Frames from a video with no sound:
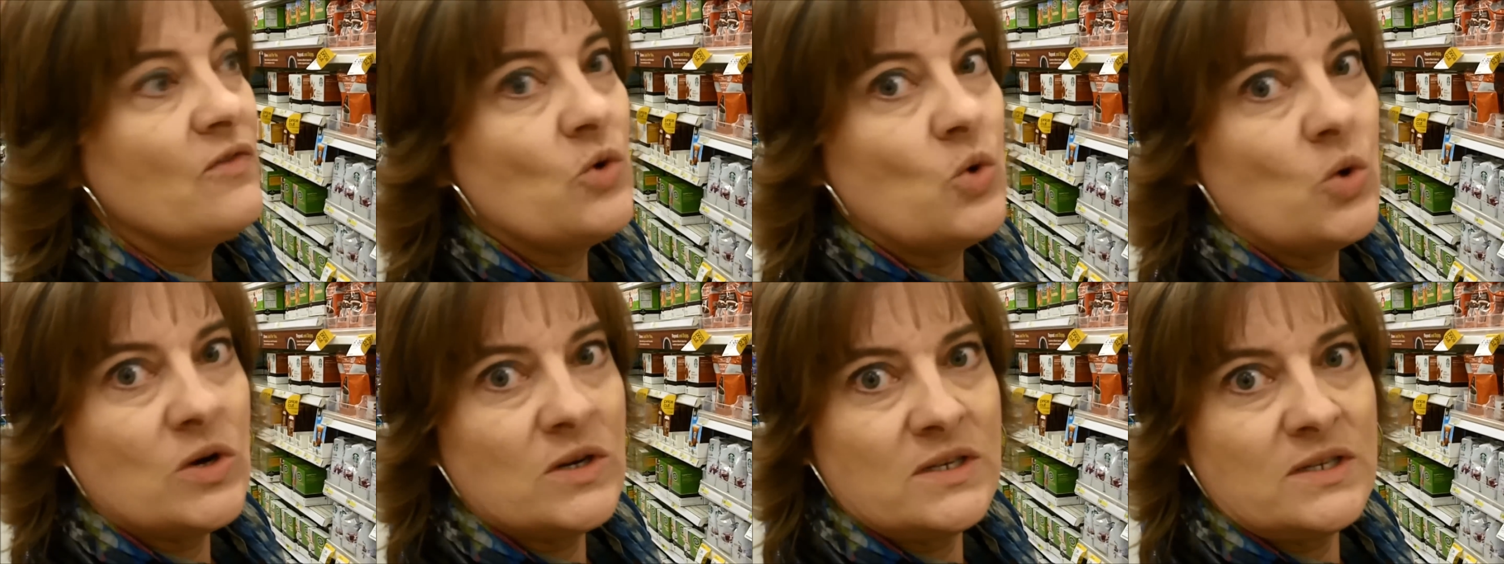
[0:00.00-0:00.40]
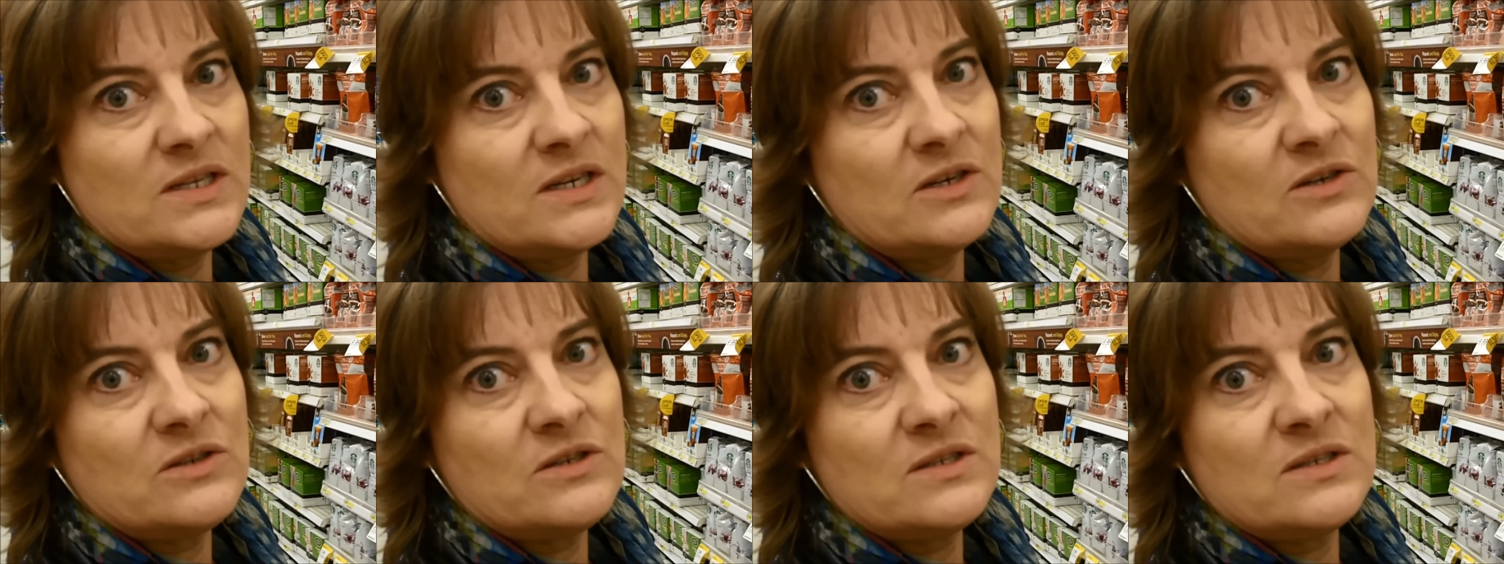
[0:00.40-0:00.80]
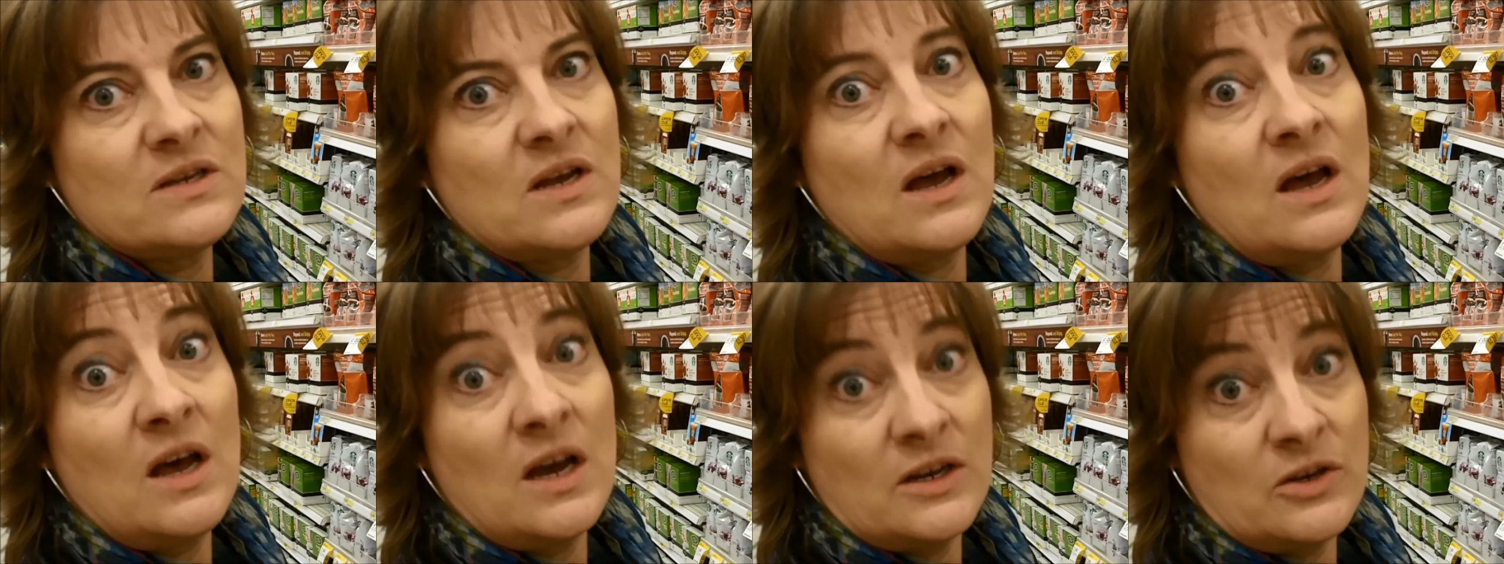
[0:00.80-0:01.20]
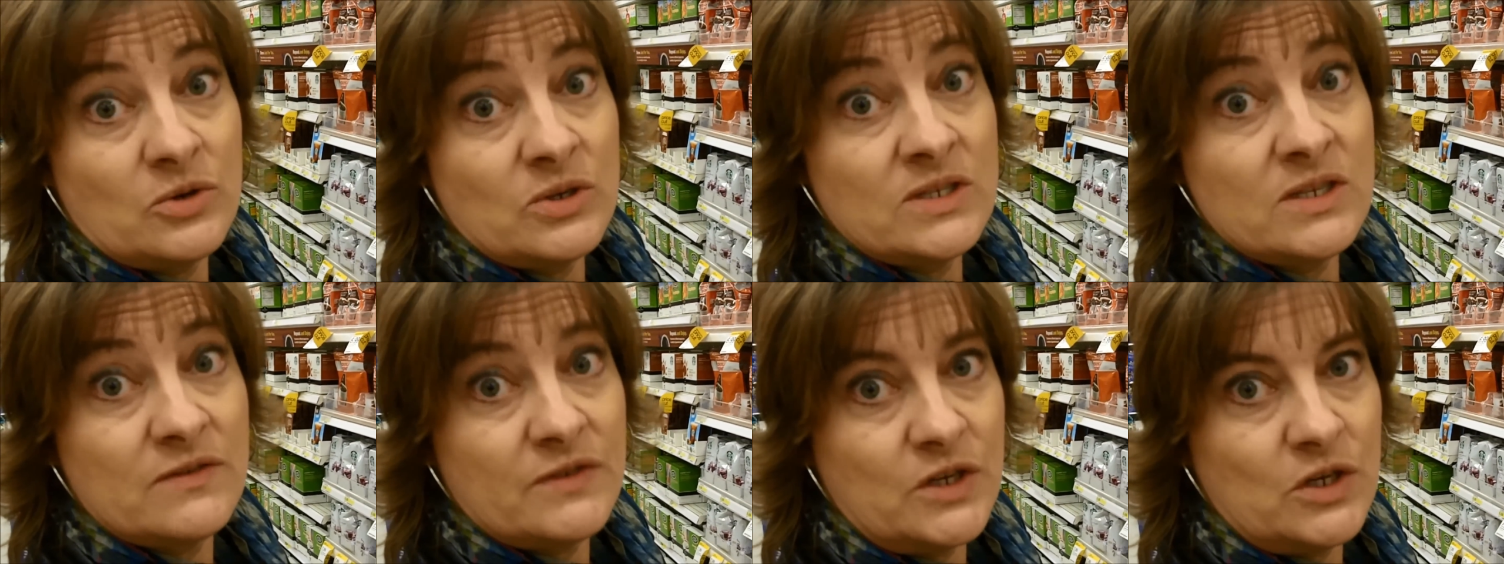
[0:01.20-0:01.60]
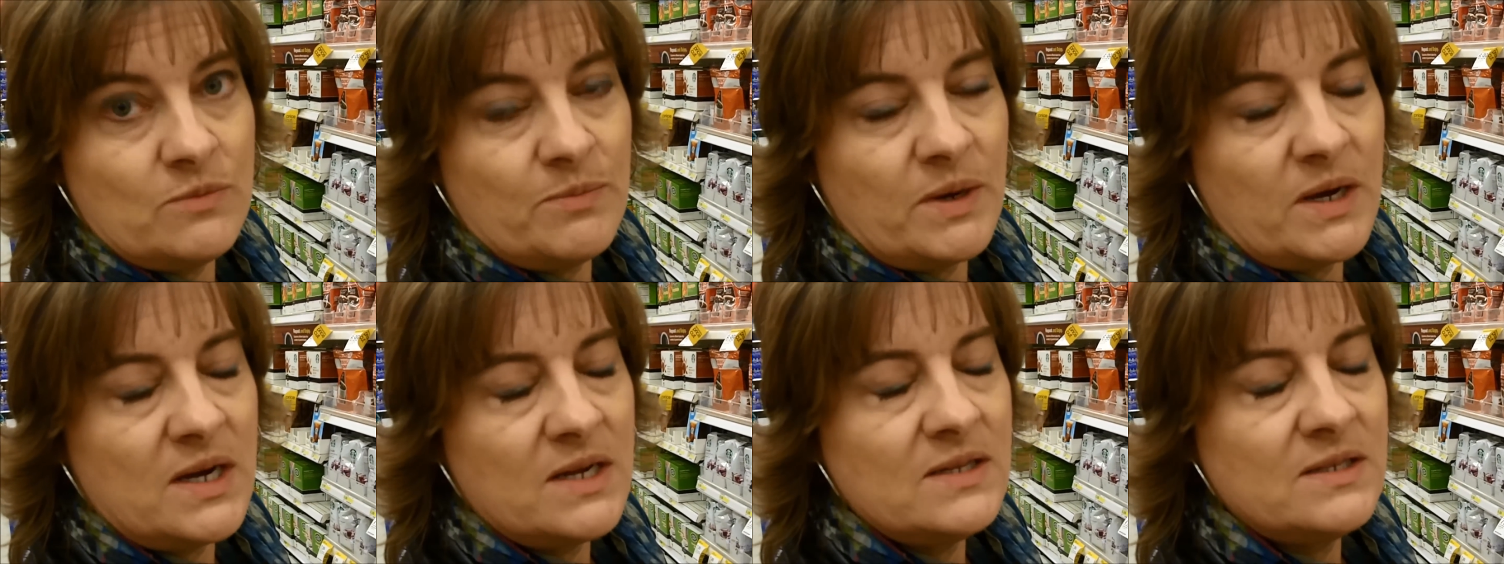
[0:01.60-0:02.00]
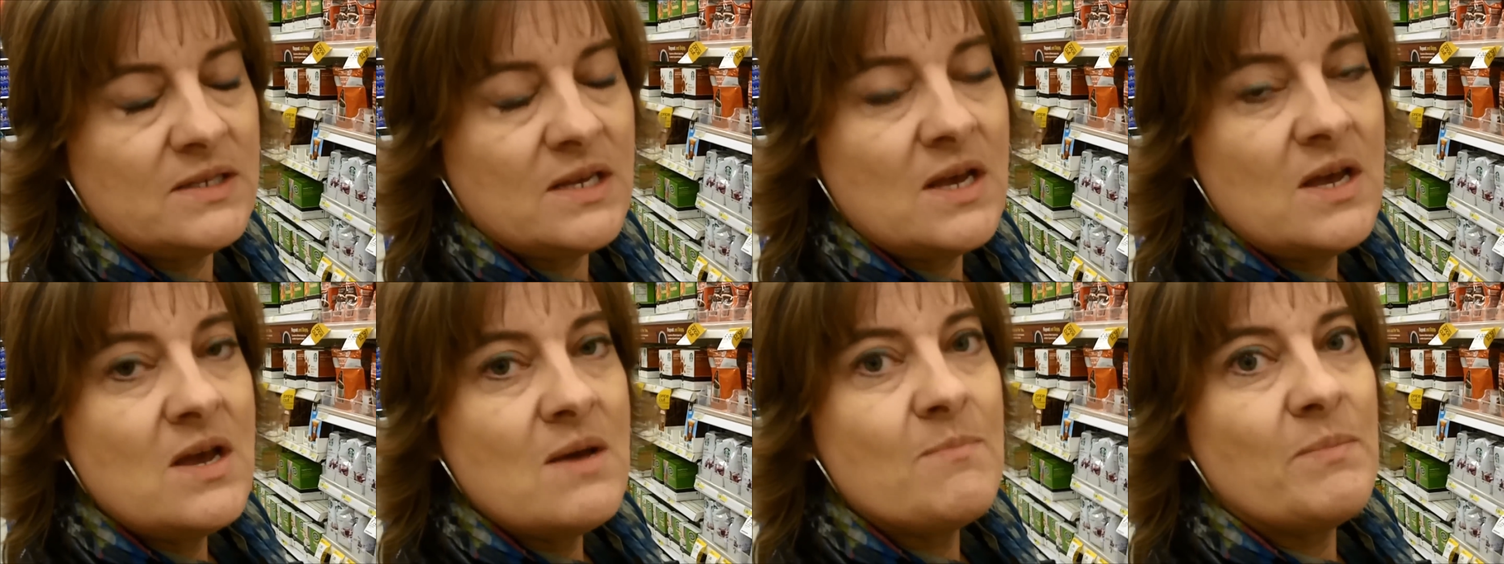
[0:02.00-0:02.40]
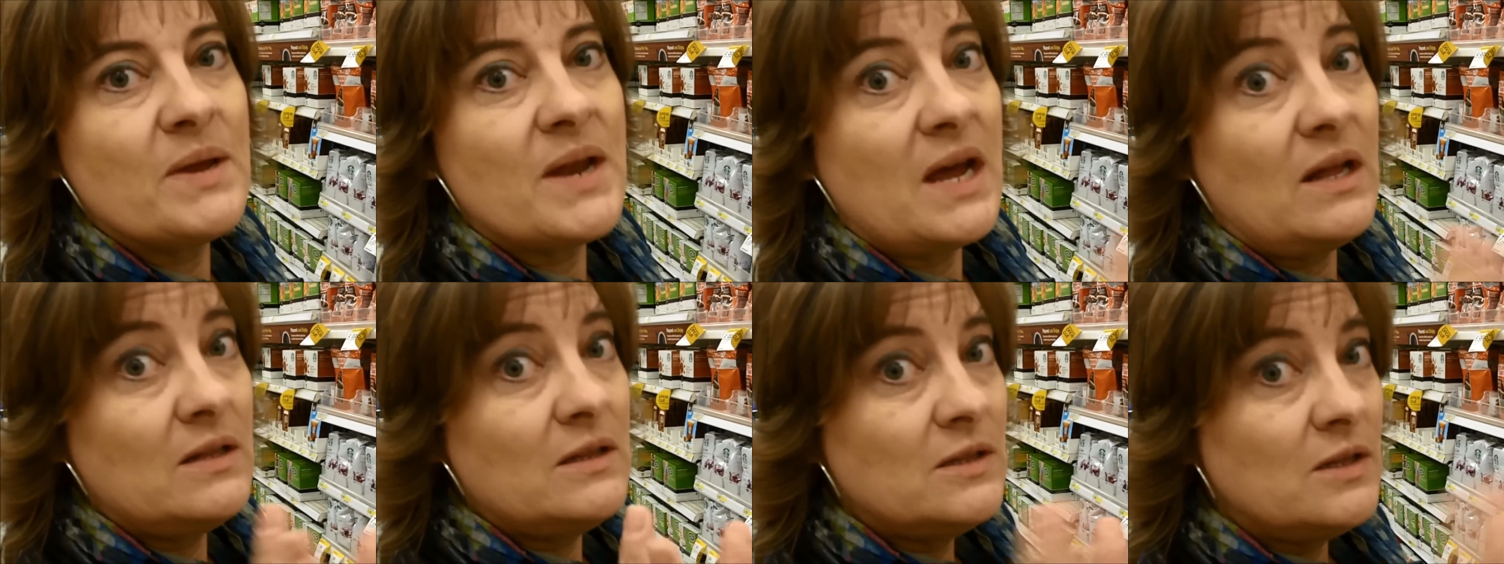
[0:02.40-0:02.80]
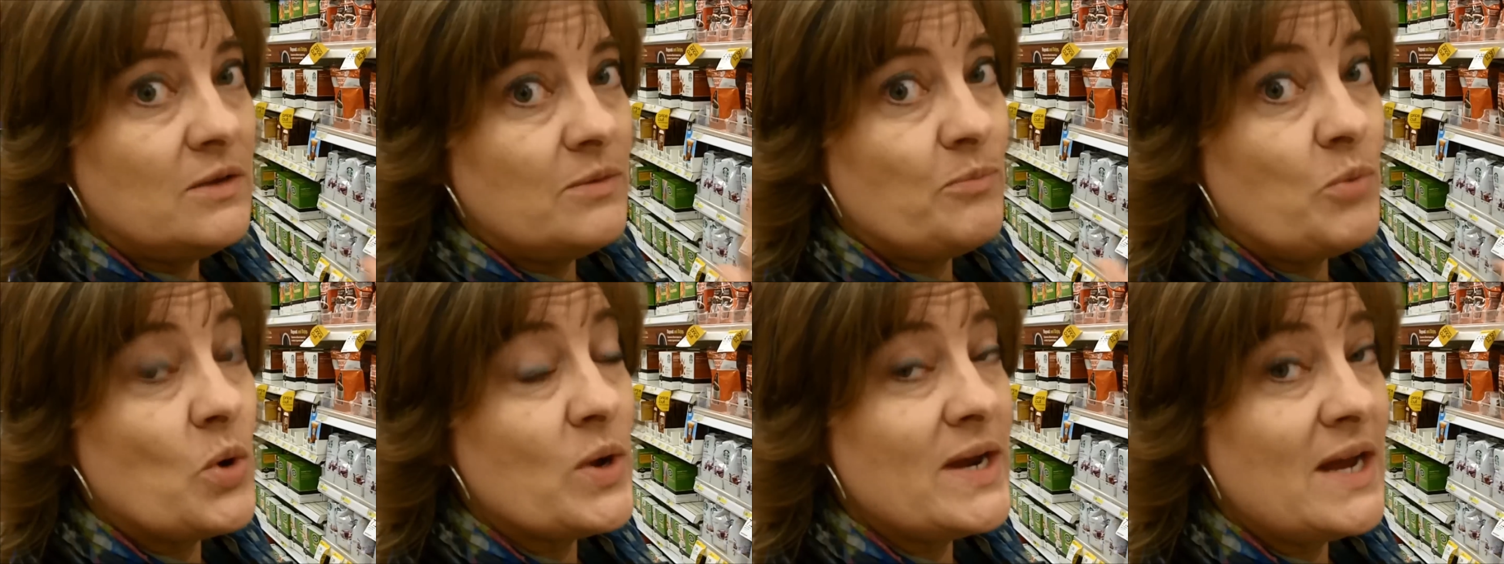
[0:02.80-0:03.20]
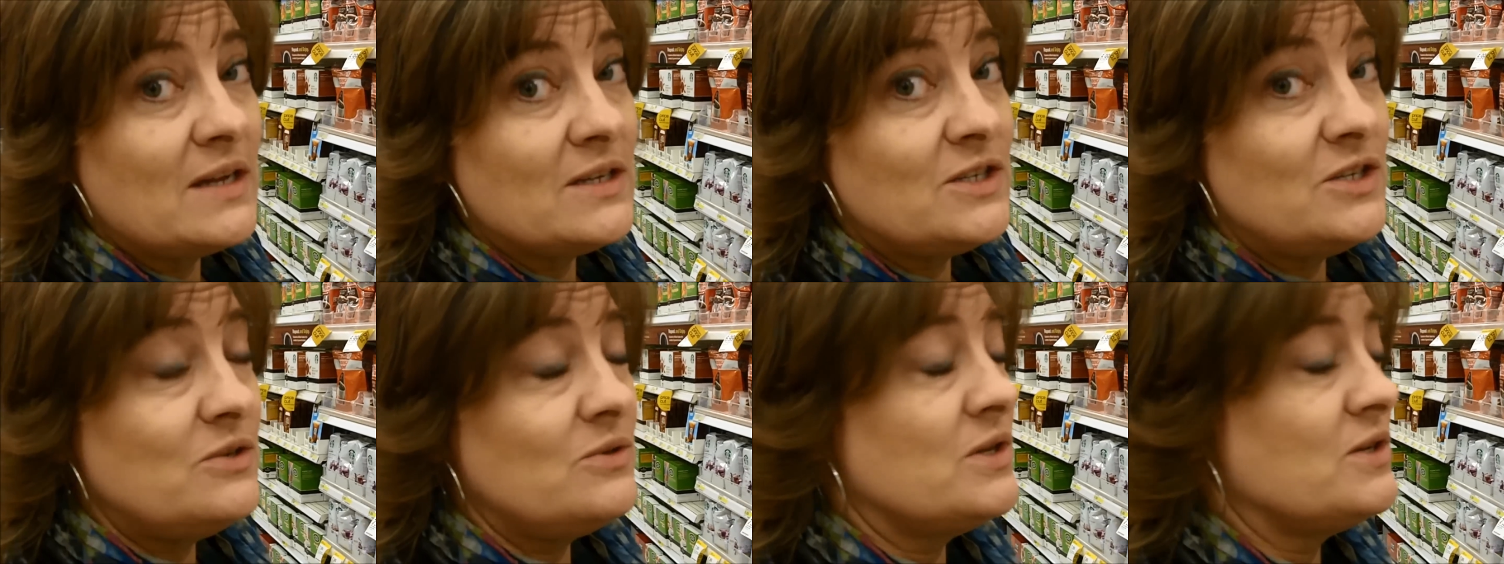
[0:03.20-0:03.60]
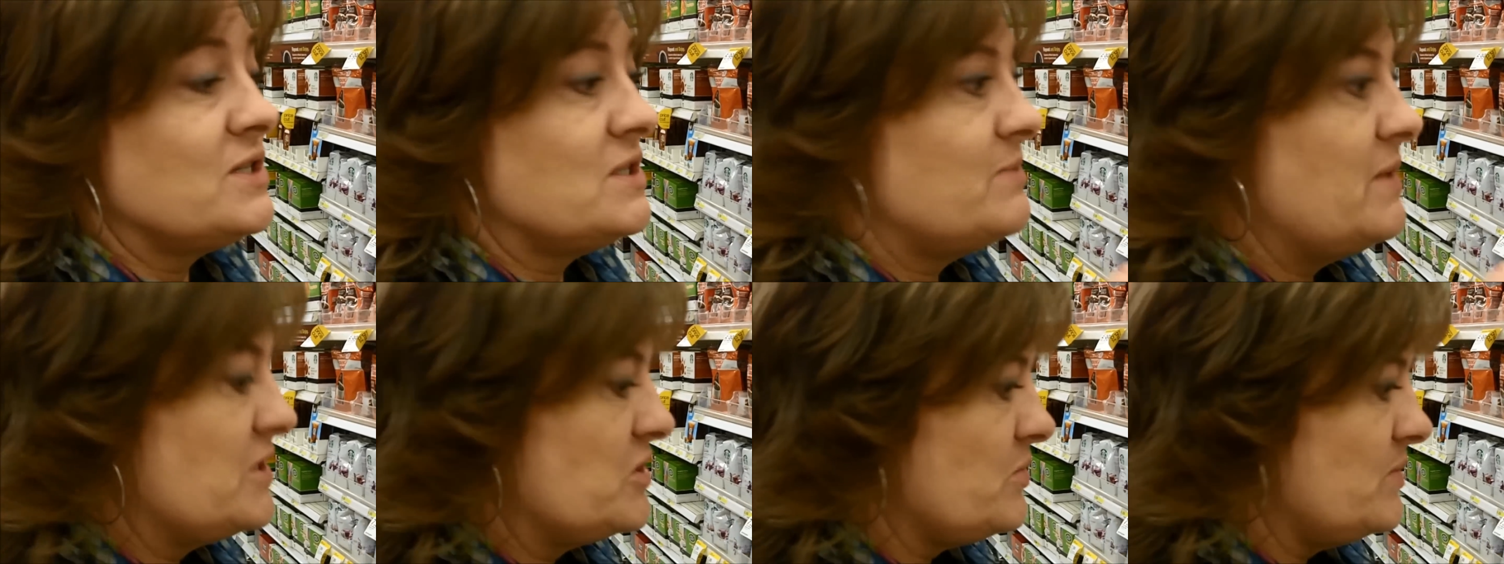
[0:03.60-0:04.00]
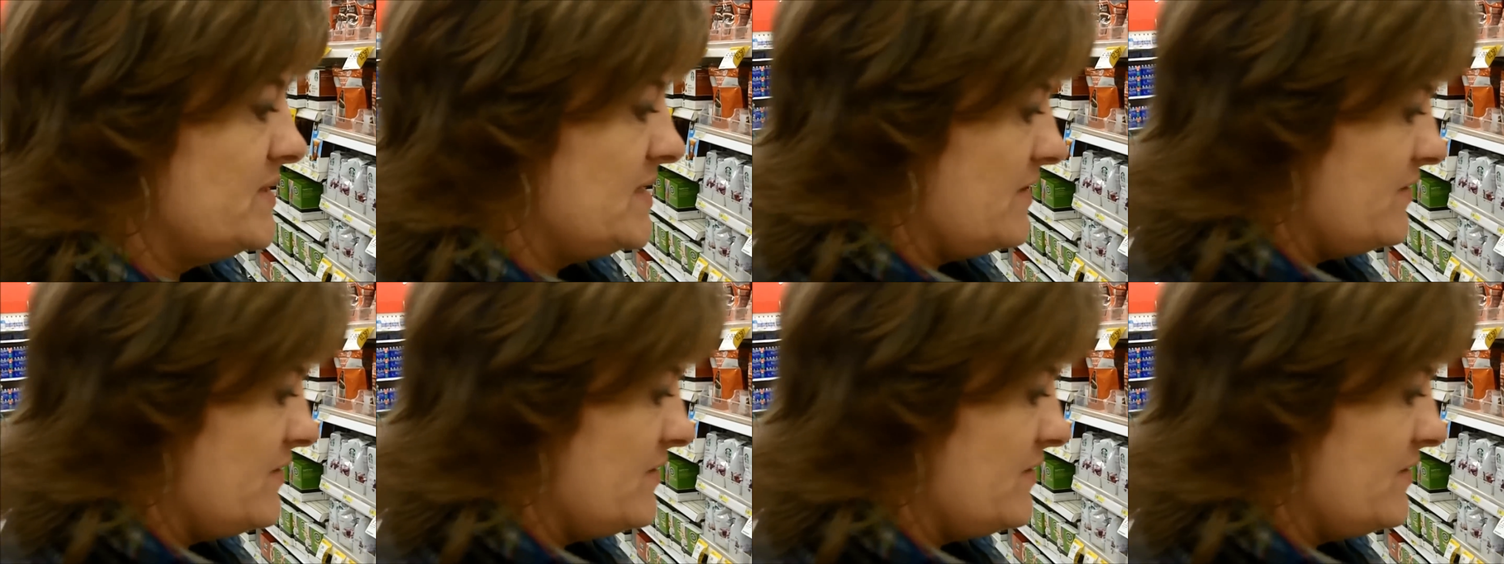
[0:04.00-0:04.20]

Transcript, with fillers: Of course, there's hundreds of coupons, but I'll point out to you those special